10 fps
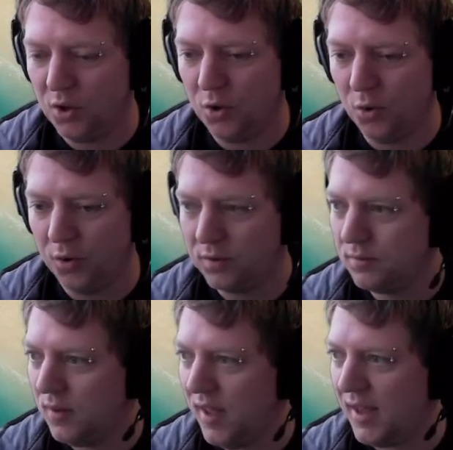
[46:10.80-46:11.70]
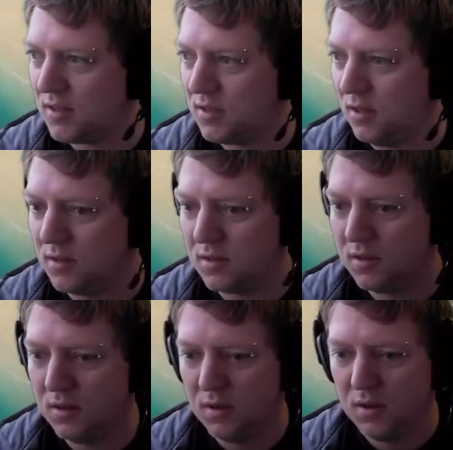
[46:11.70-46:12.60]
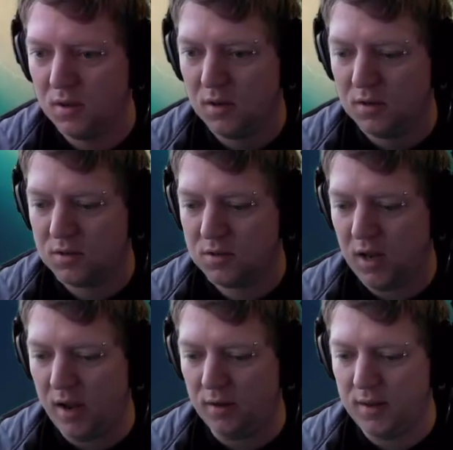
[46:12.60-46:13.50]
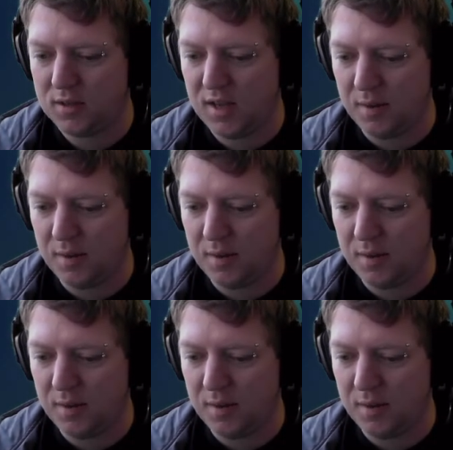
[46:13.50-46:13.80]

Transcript: Good. Excellent. So, let's set